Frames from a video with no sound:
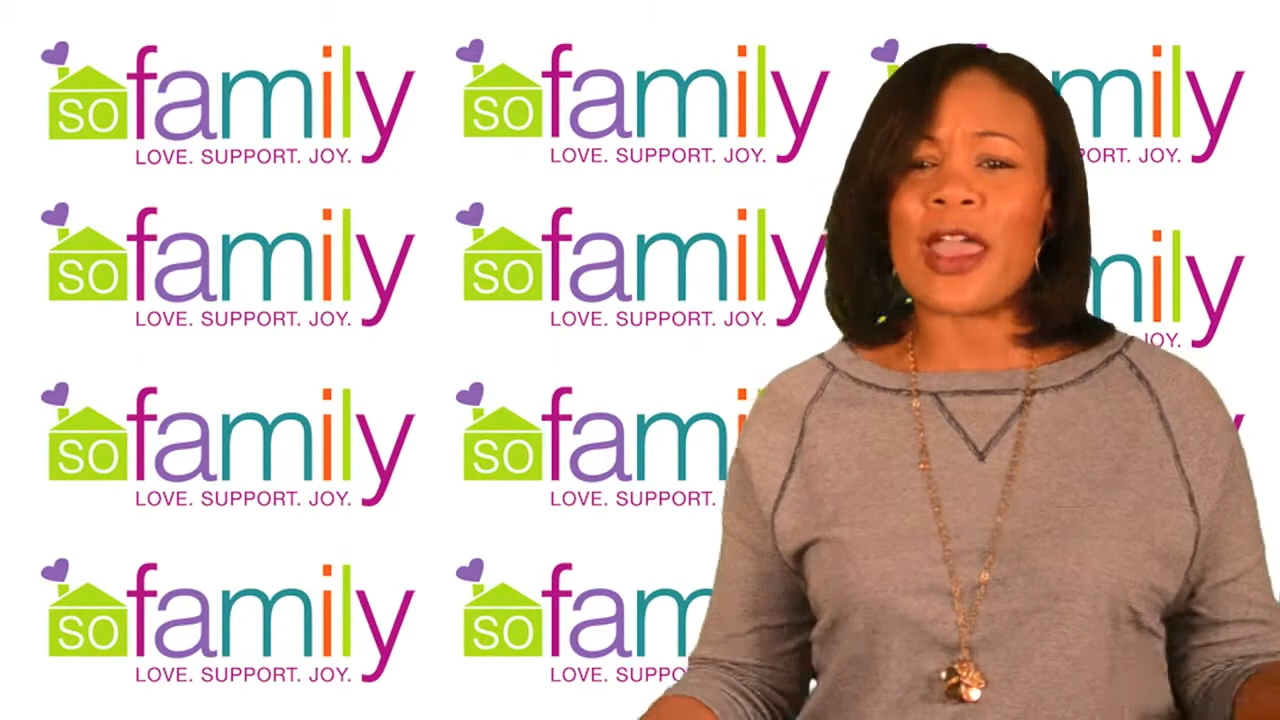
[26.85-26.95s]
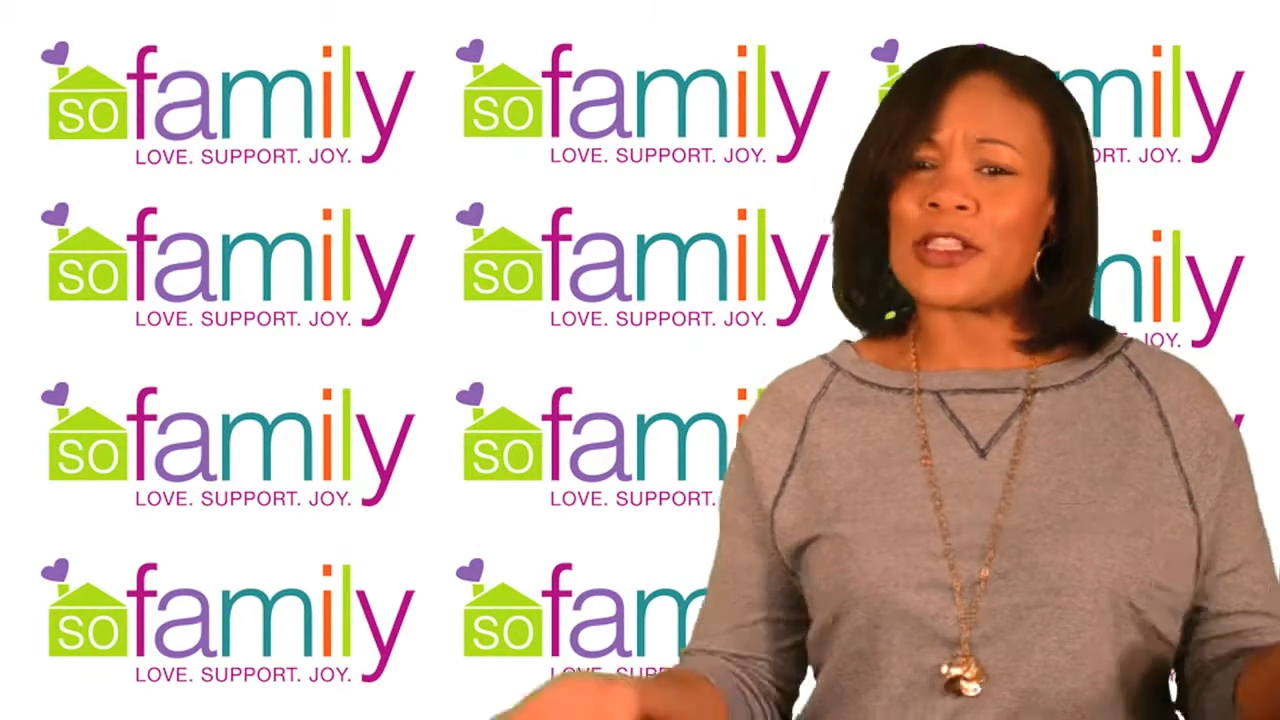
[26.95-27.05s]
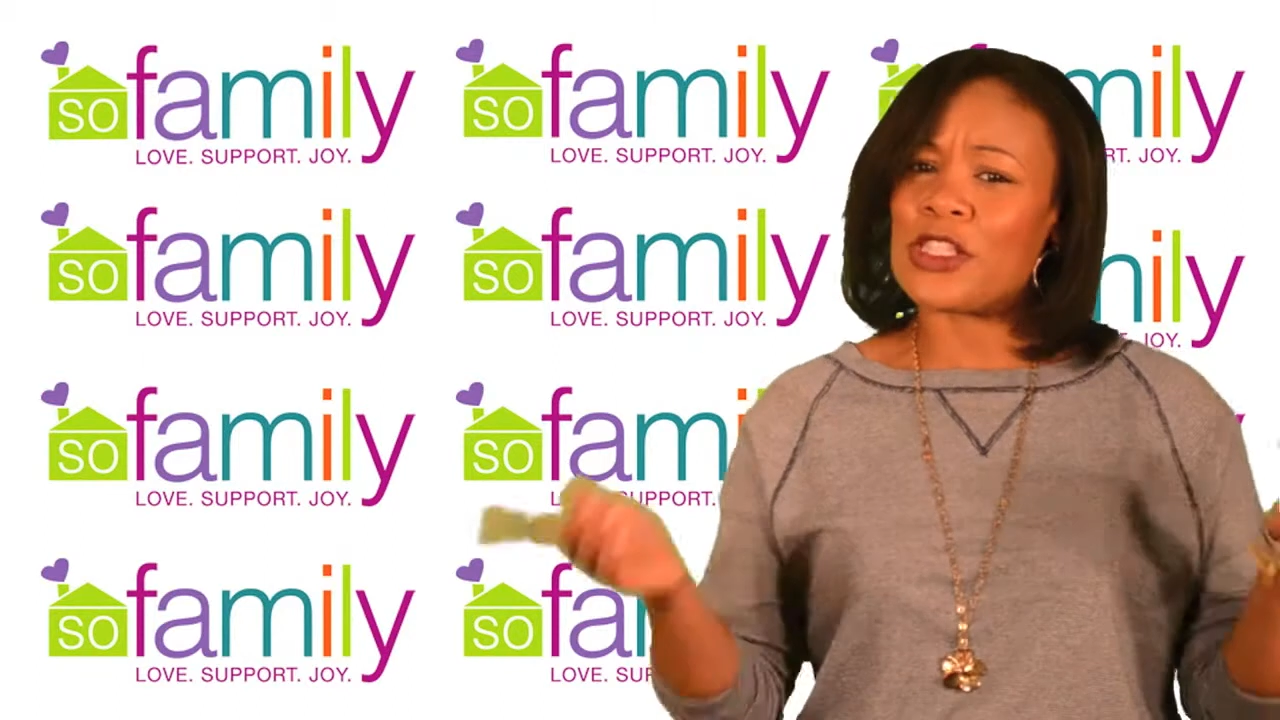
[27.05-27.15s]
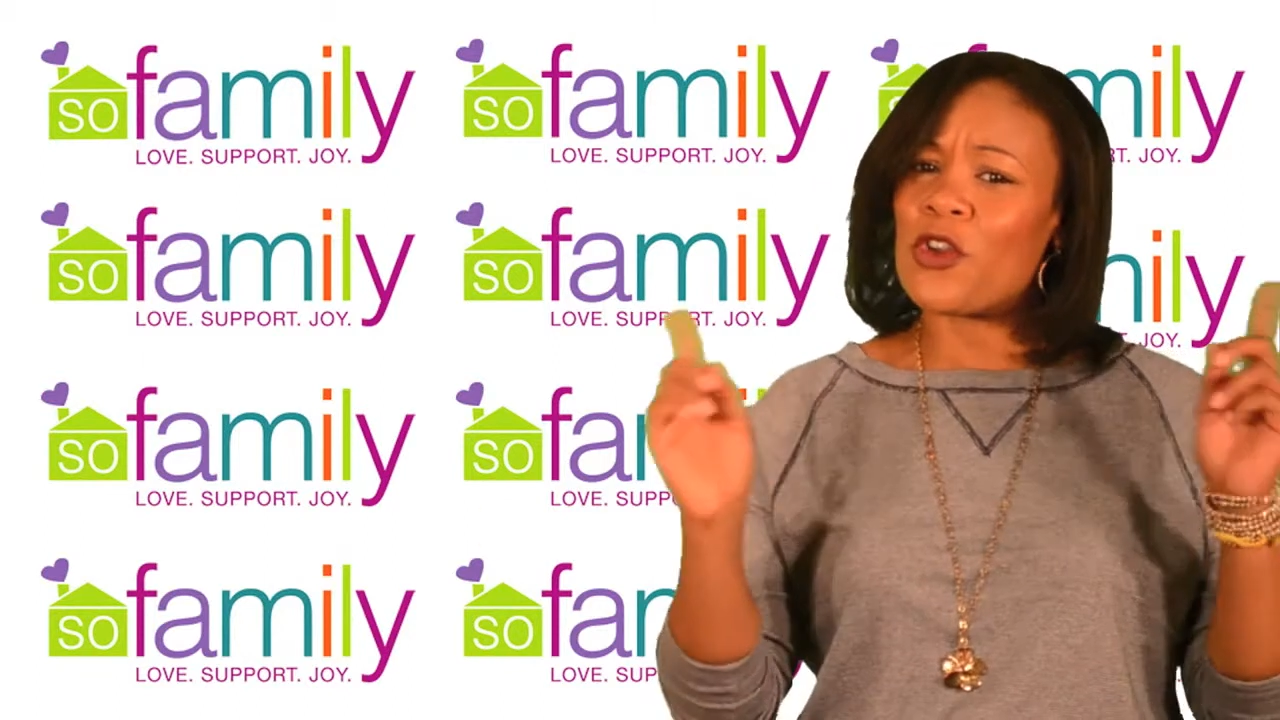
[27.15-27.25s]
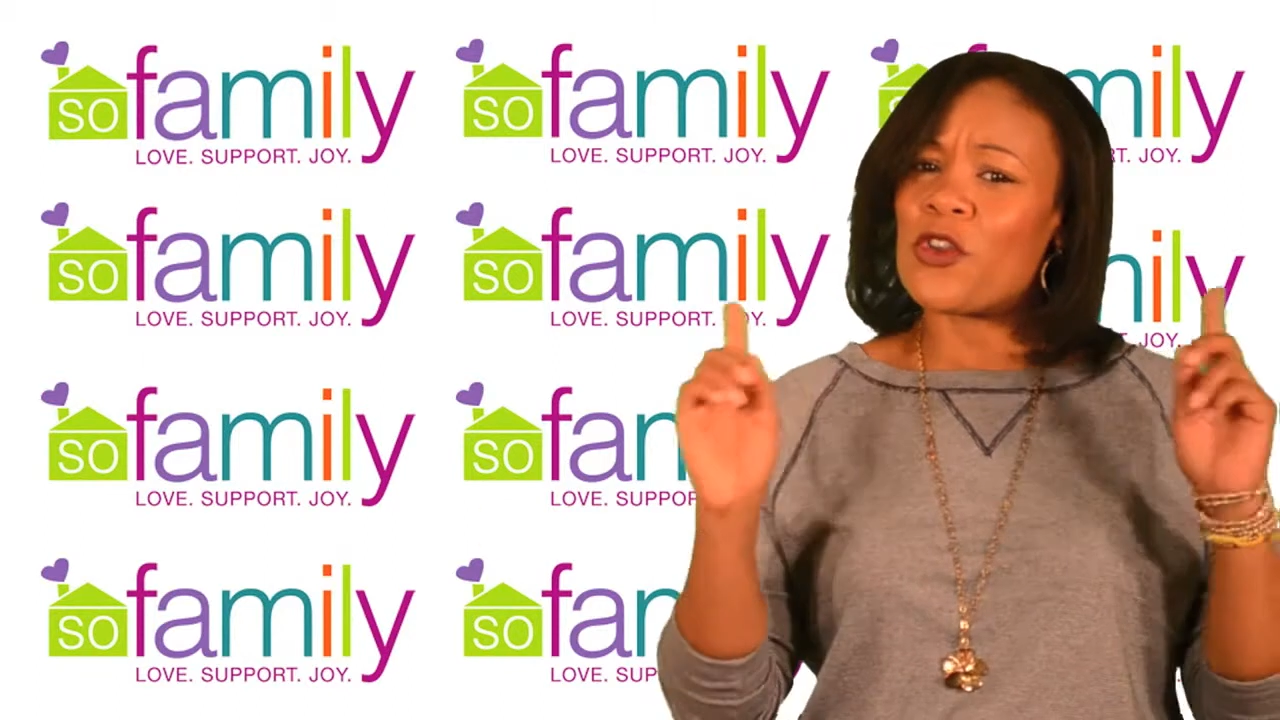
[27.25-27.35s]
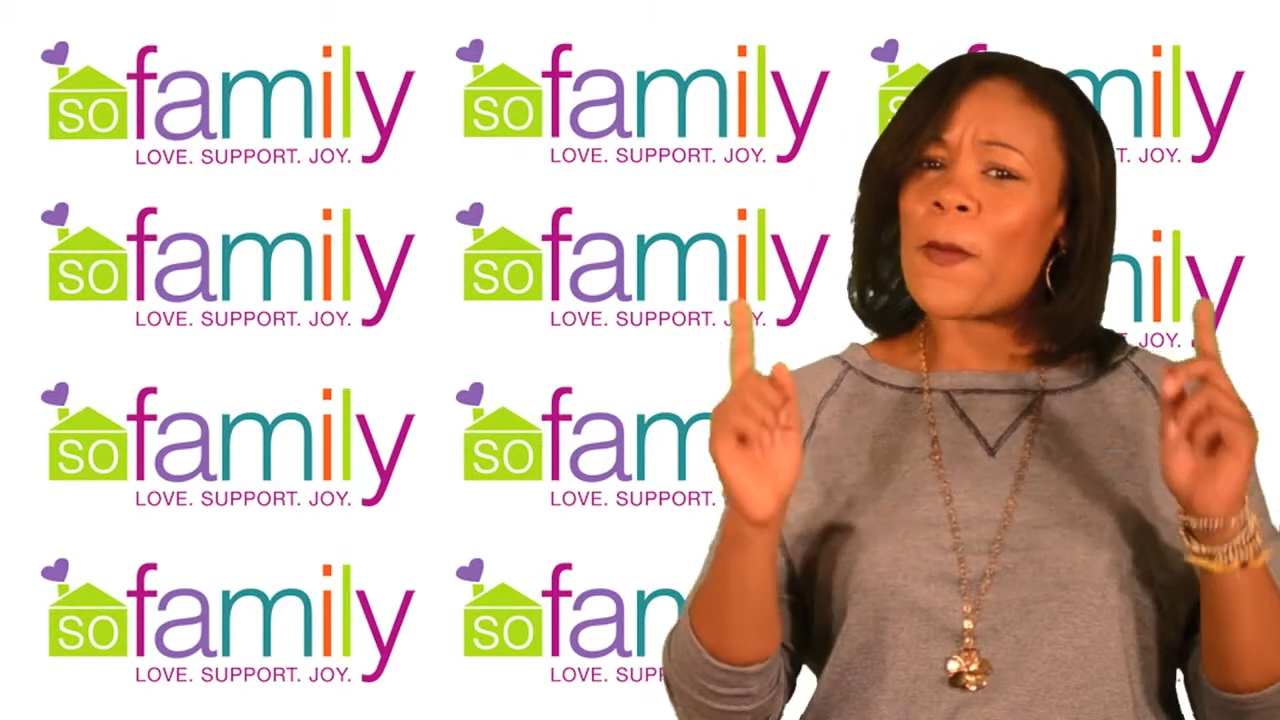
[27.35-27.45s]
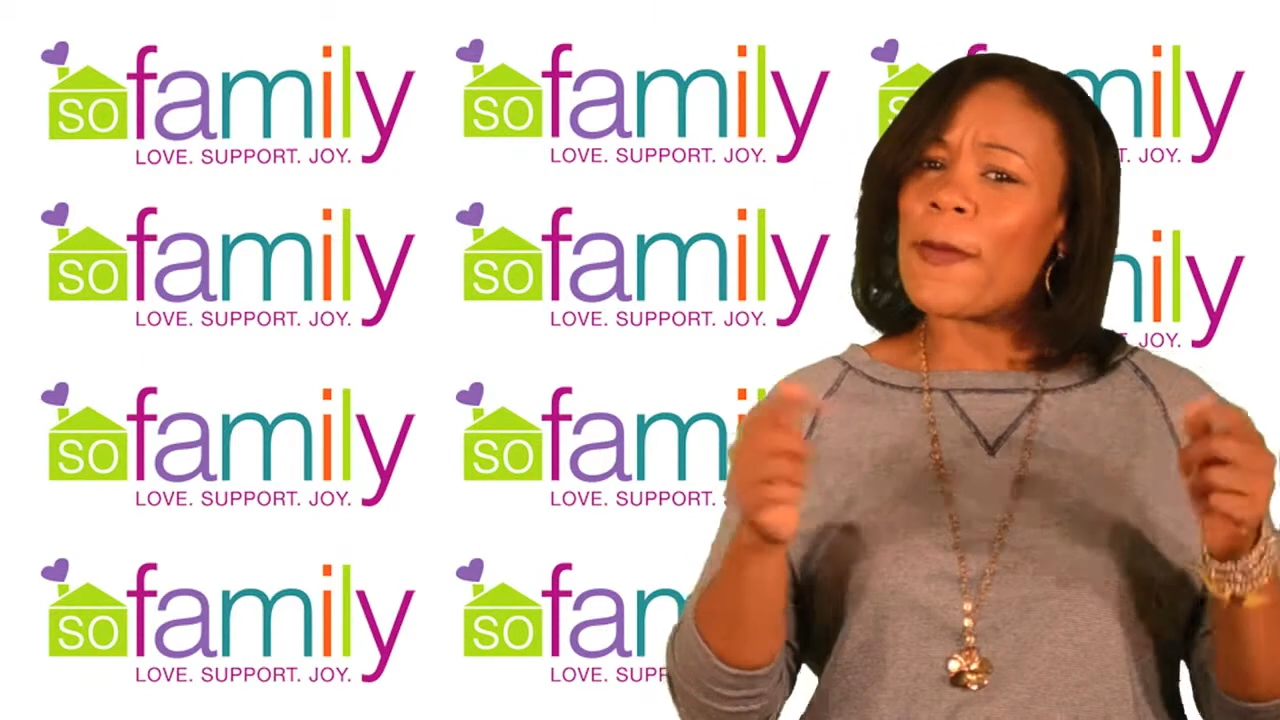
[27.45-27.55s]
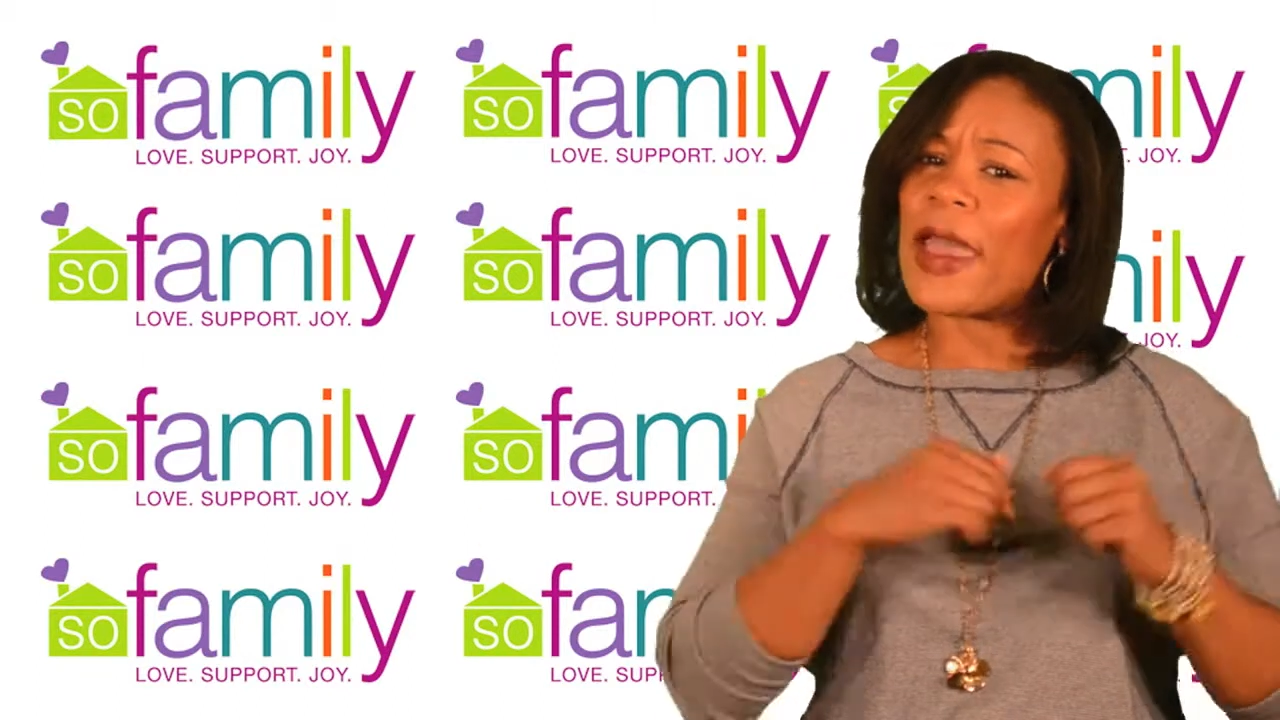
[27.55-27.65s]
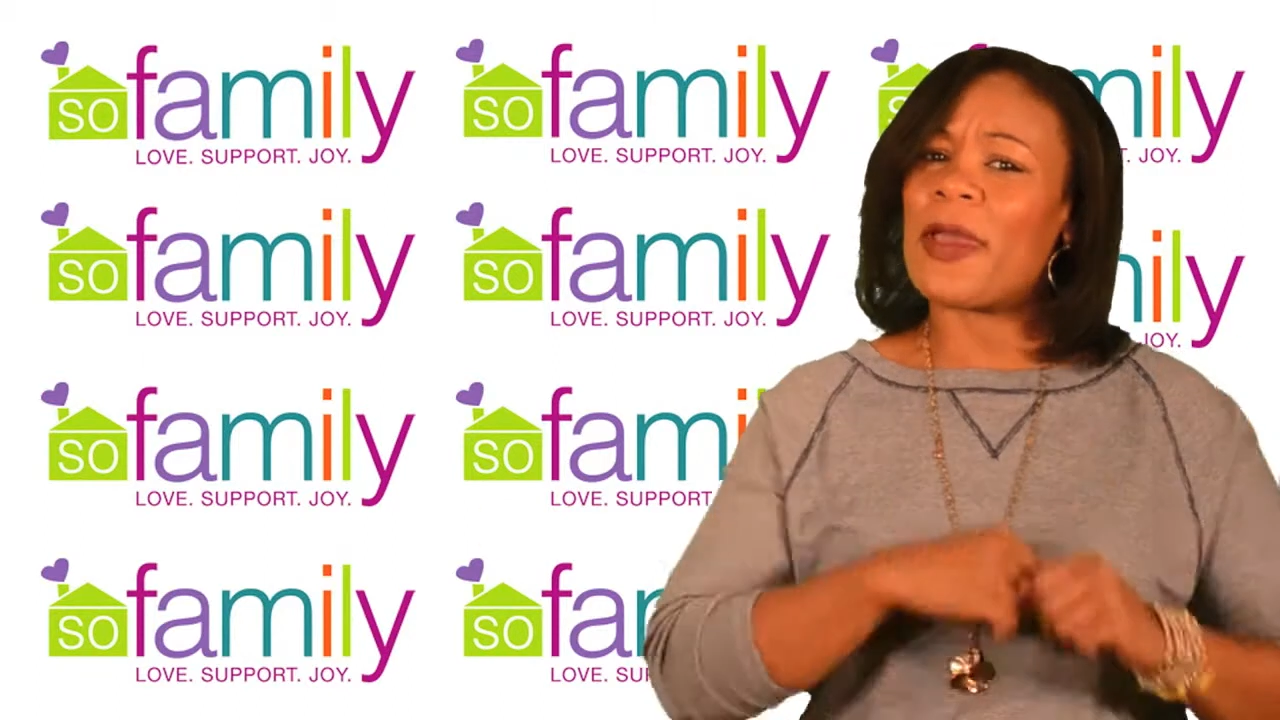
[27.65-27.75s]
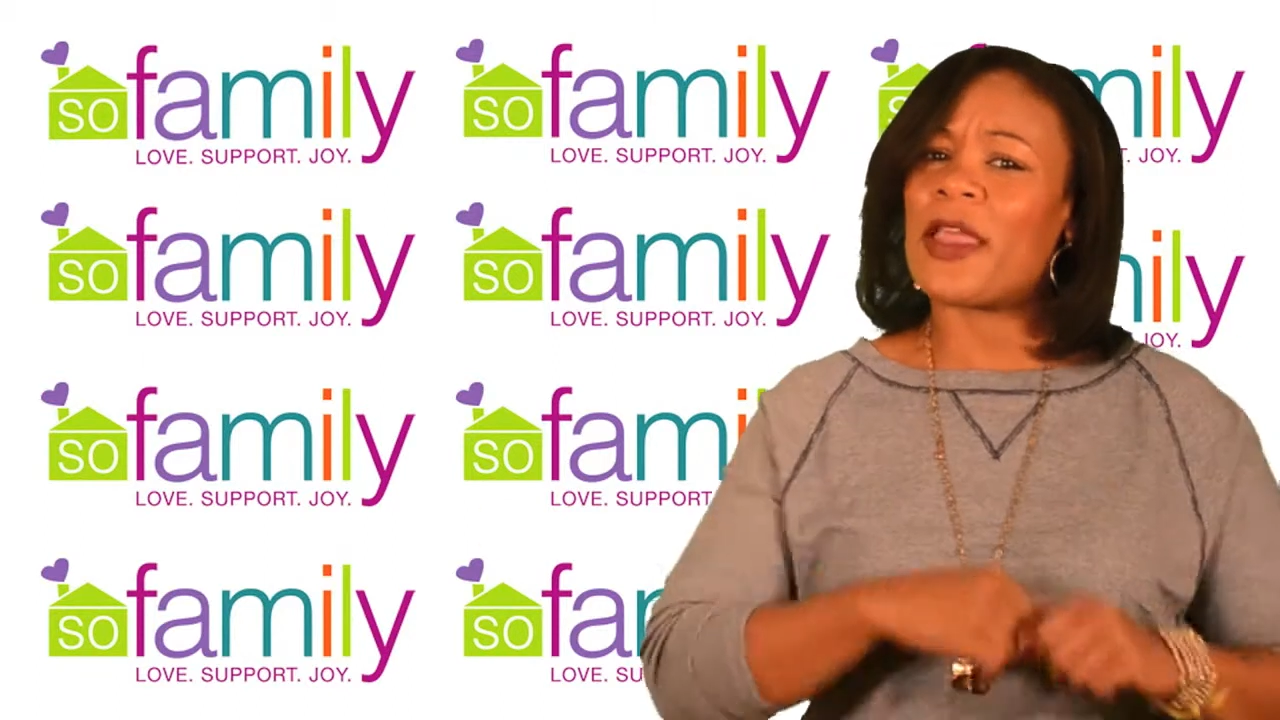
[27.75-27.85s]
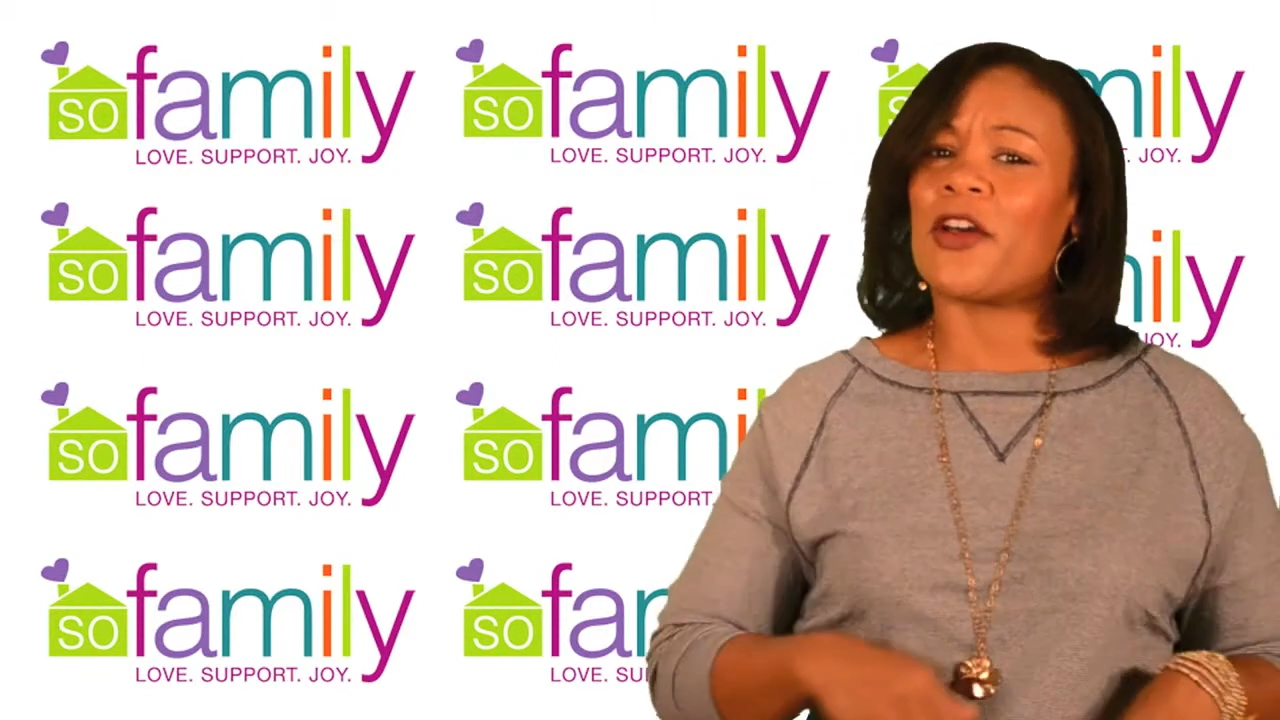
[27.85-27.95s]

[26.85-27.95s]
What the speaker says: and so you may be